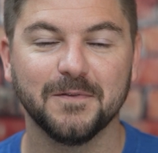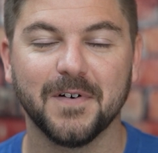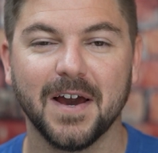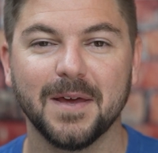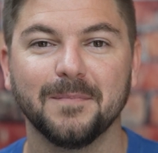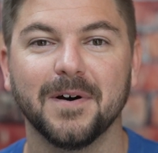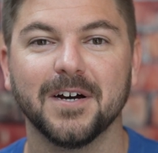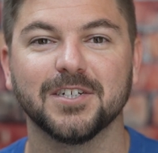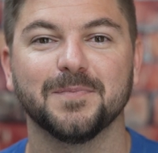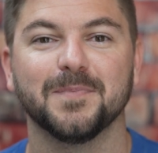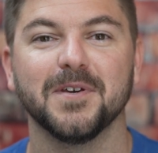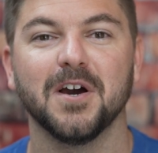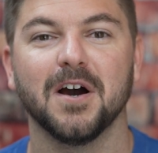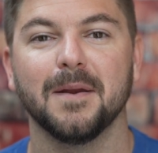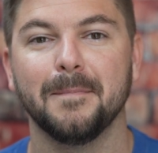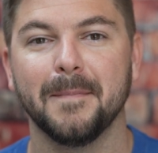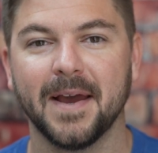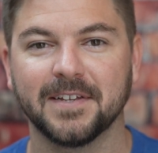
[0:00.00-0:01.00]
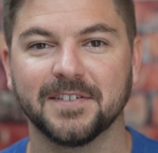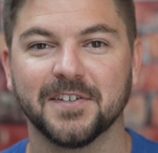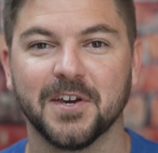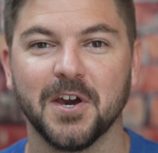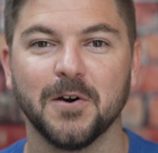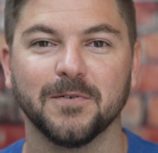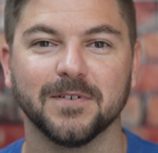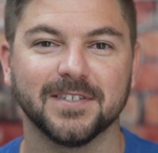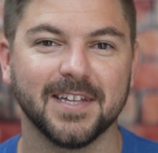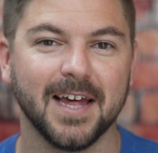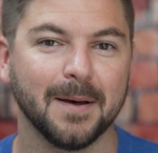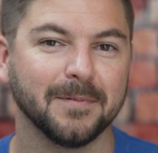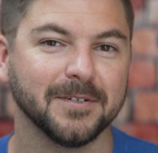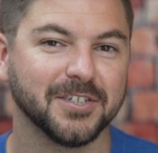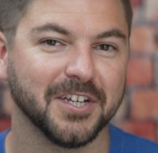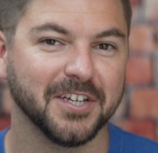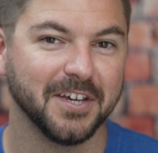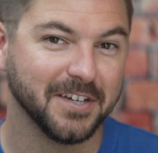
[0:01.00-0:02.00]
find much beyond Mexico
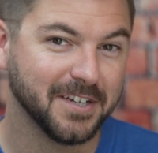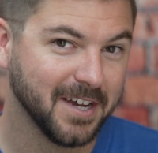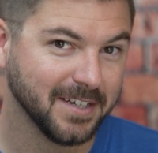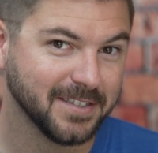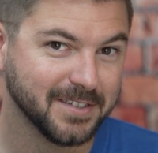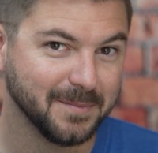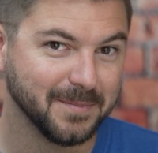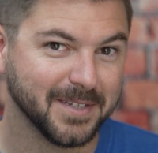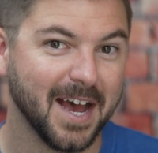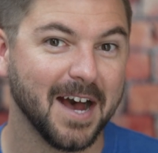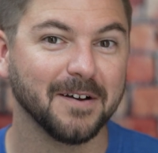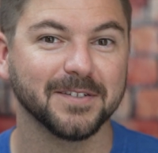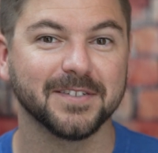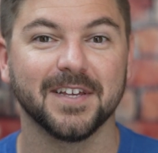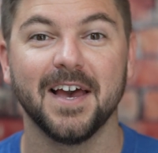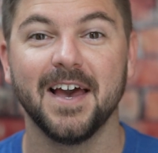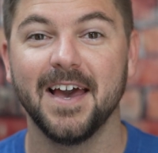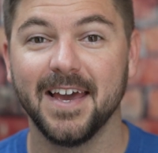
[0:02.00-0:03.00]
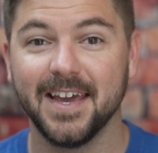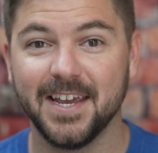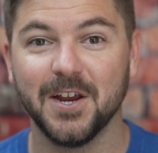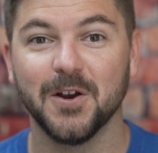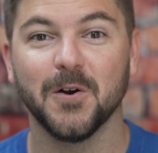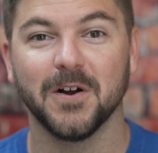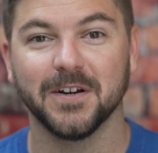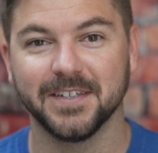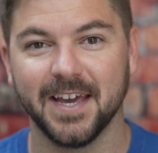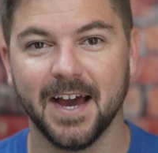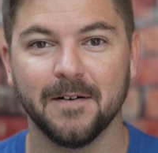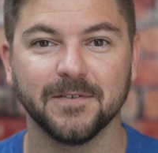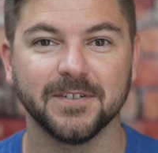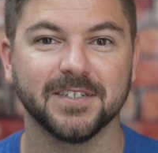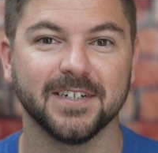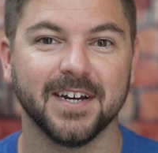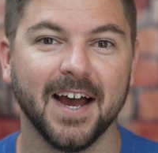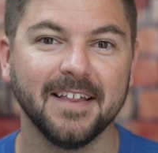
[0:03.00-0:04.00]
establishing a customs house here on
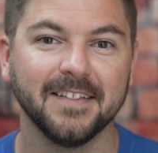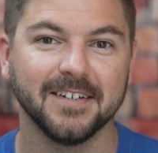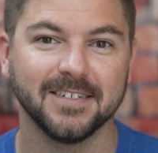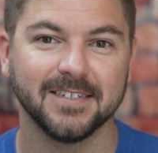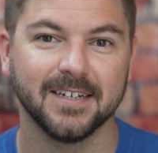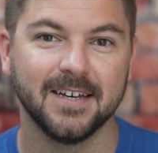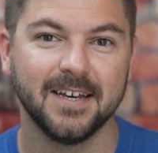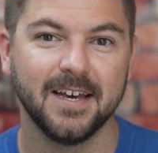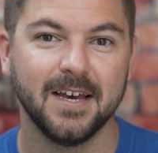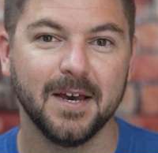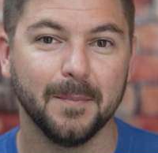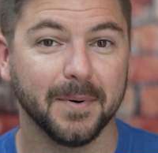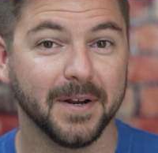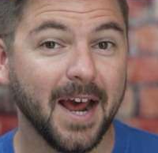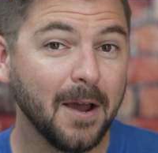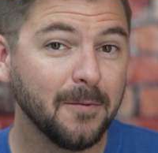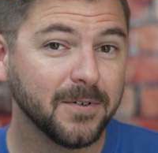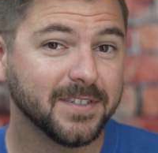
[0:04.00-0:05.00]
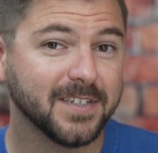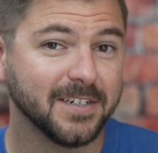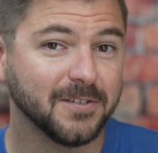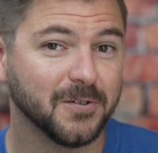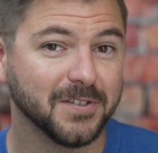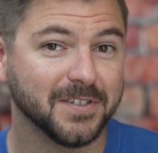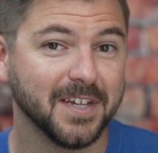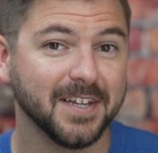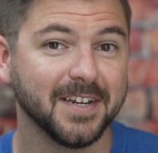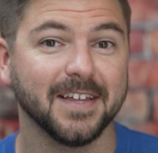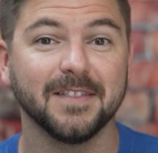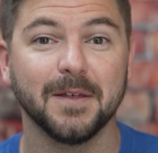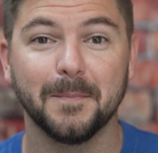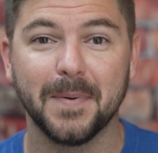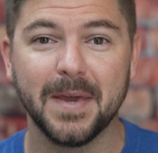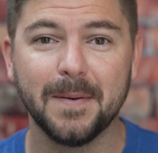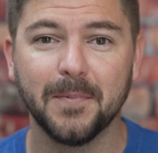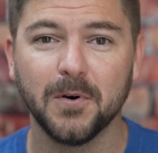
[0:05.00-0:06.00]
Galveston Island. But I was interested in the
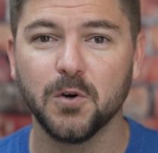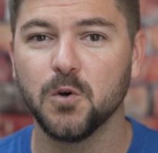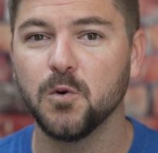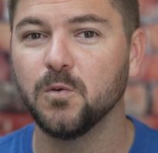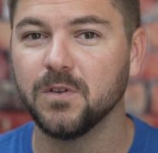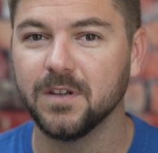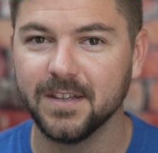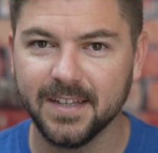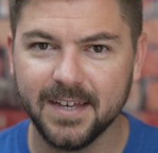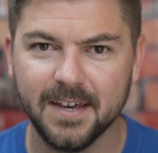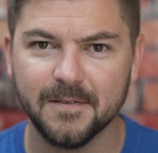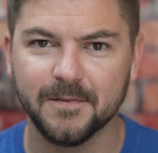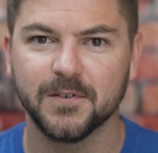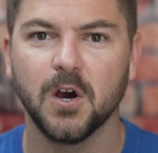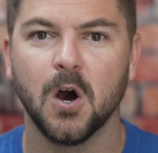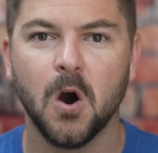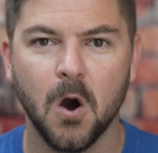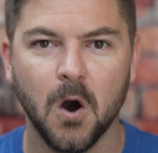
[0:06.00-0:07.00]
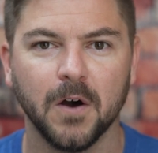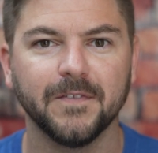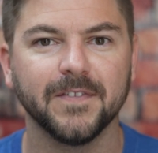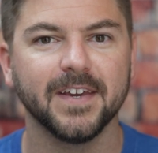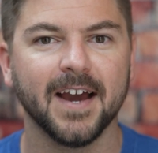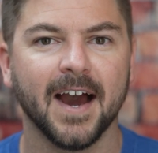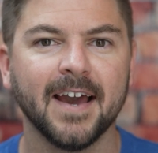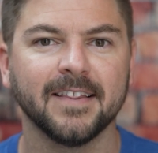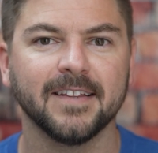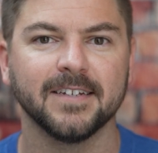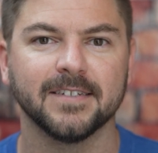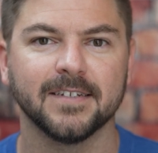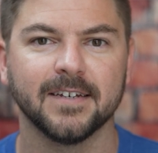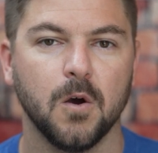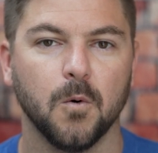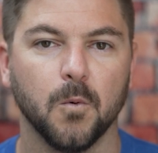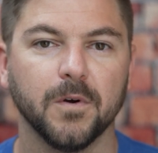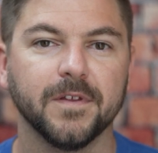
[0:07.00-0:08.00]
people who lived on the island.
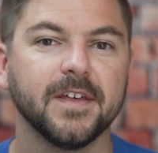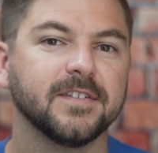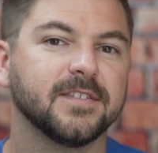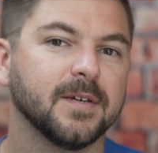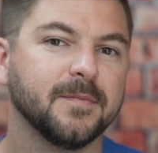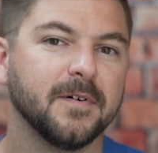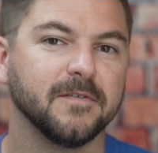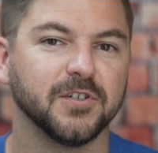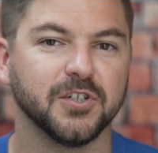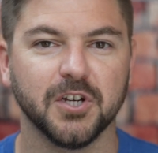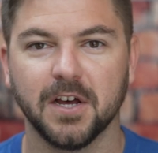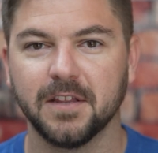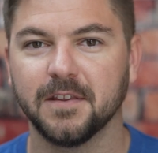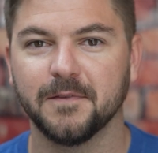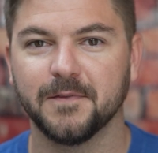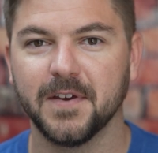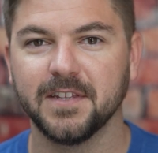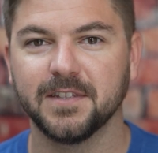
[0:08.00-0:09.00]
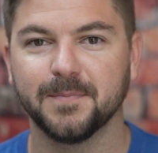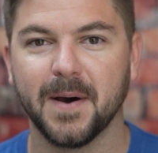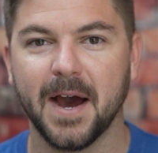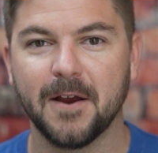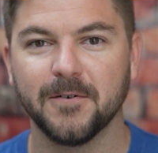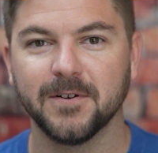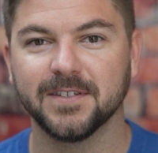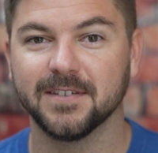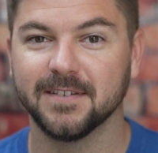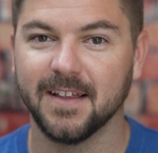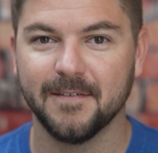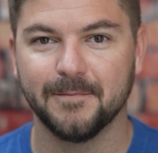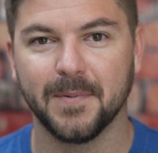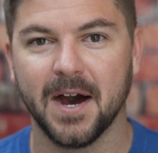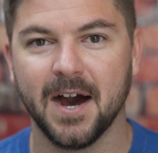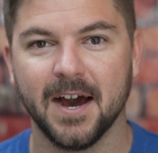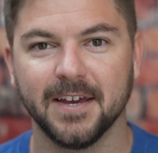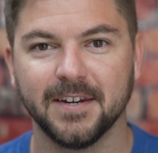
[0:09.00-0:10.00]
Were they some of Jean Lafitte's pirates left
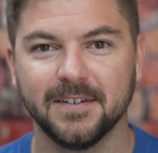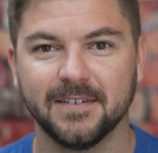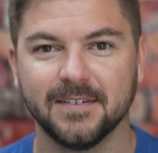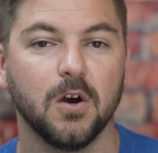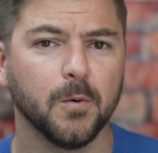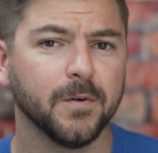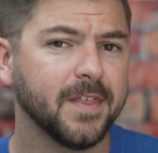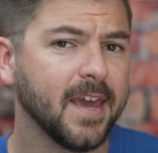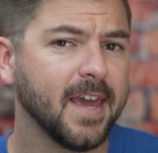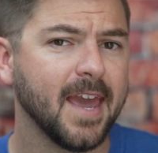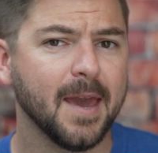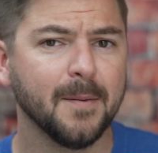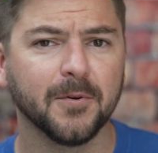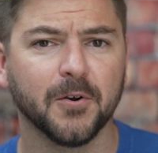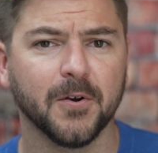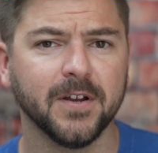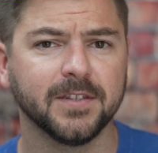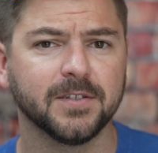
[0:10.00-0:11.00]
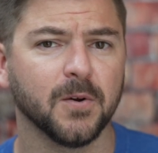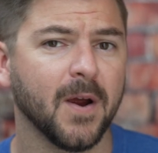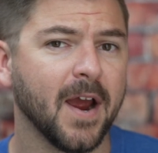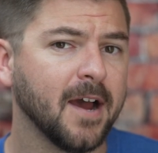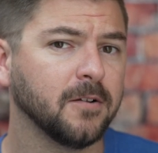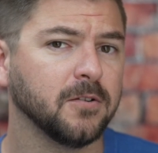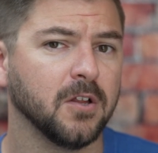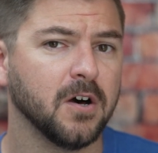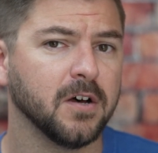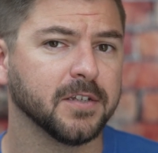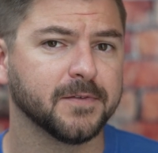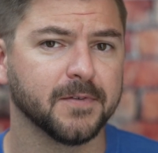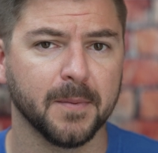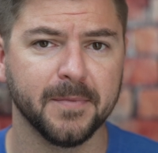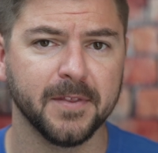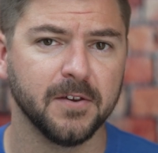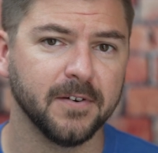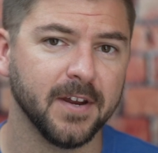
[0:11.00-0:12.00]
behind? Were they immigrants or outlaws
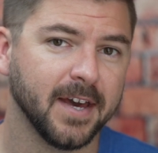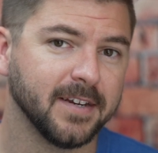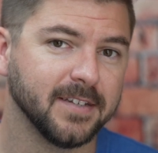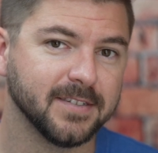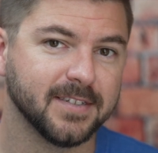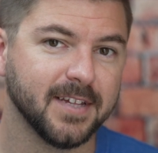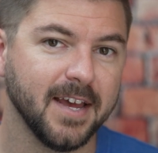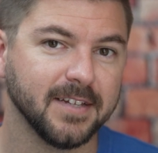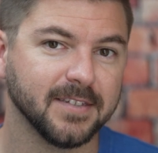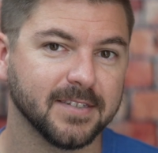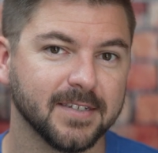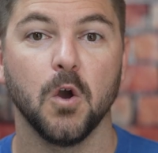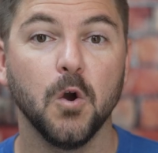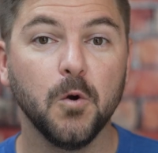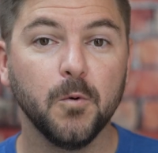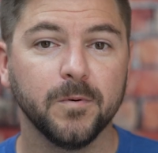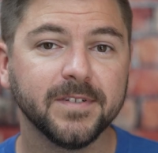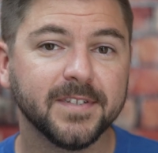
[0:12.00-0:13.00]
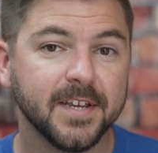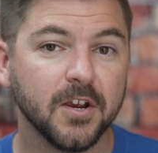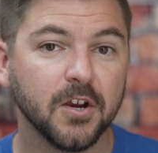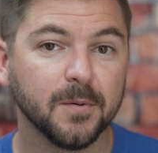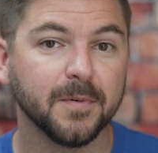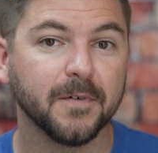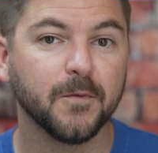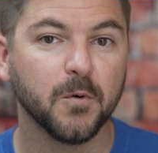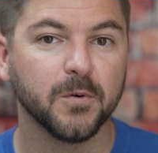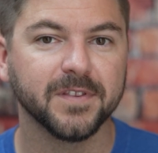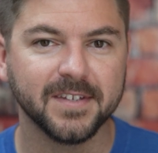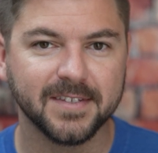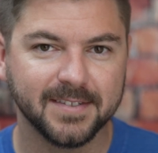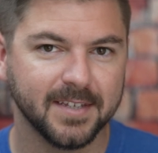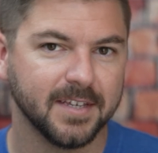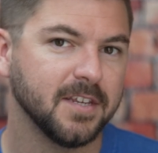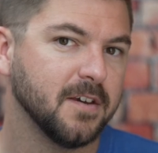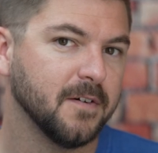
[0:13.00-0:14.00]
from the United States? Who was here before the
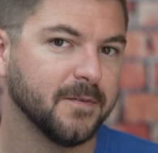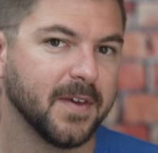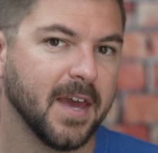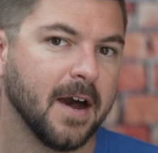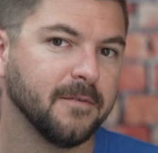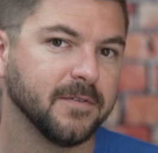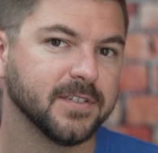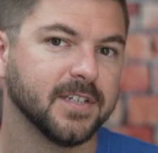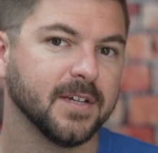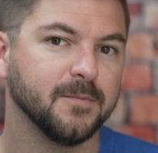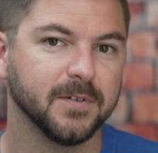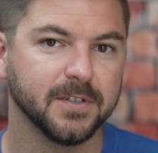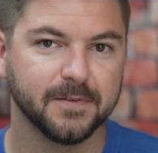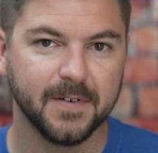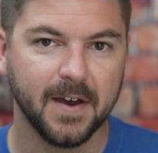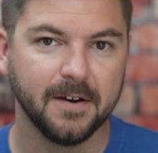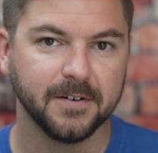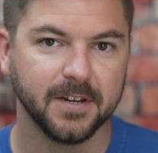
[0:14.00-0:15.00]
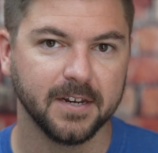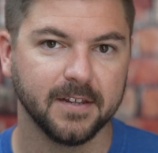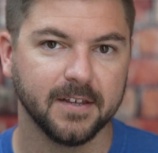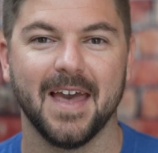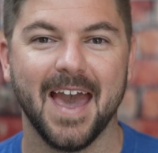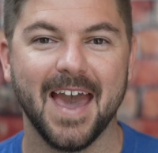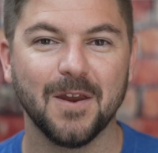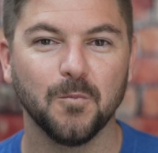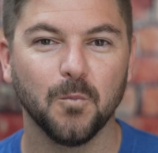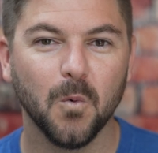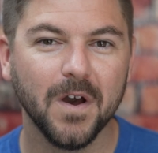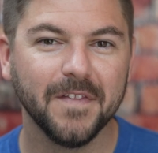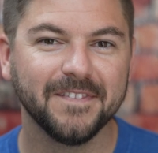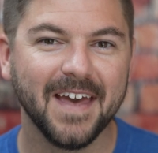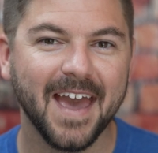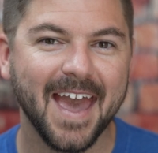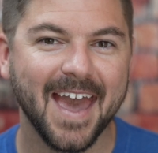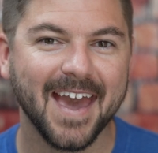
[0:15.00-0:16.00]
city of Galveston was founded? And
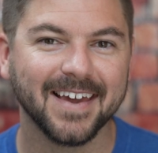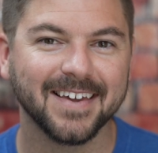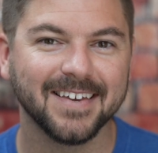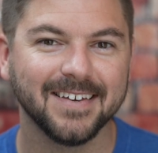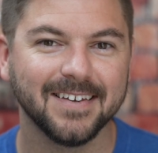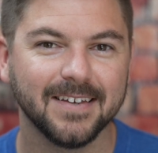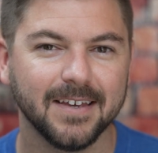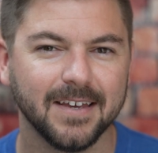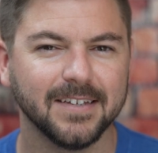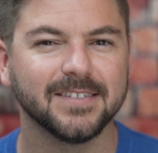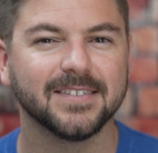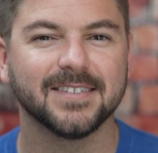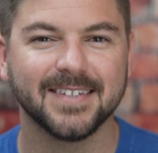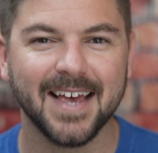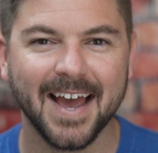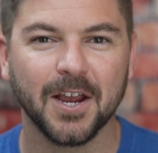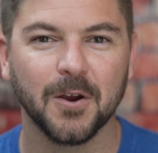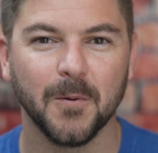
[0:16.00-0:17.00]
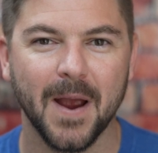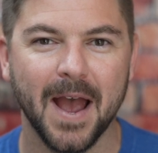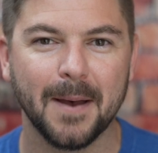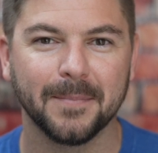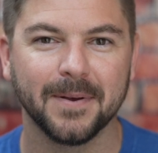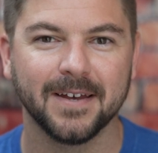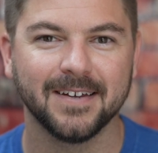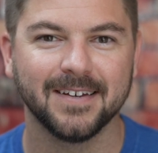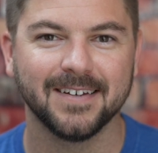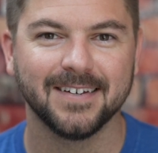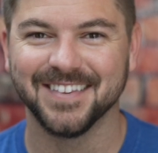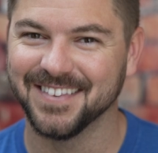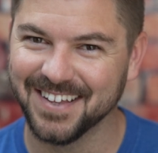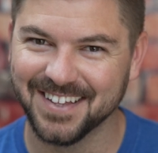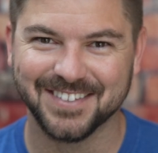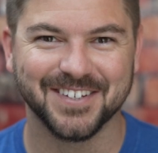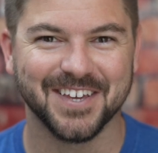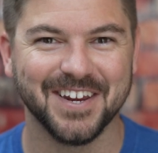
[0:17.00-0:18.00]
what the heck is Saccarap?
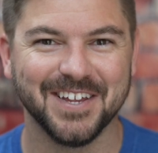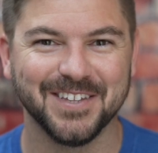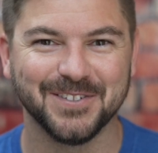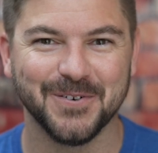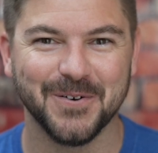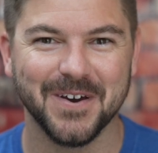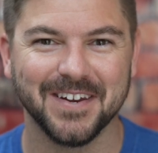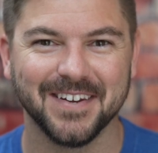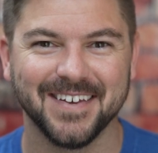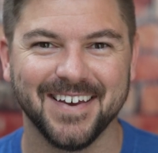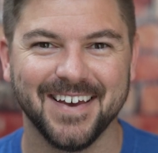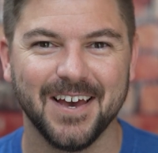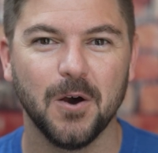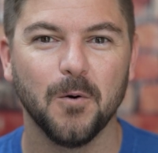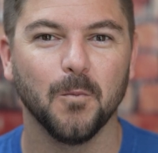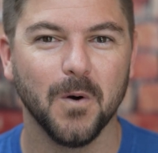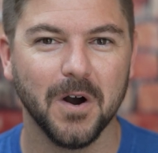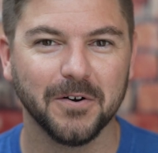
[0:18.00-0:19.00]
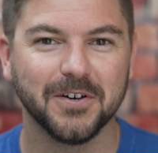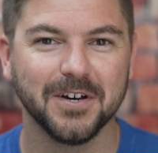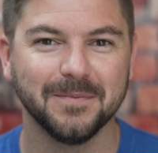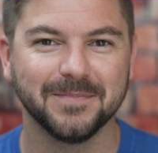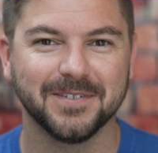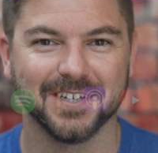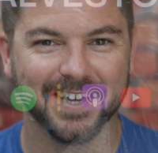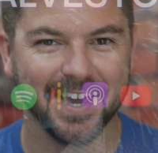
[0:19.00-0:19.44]
Let's get into it. Welcome to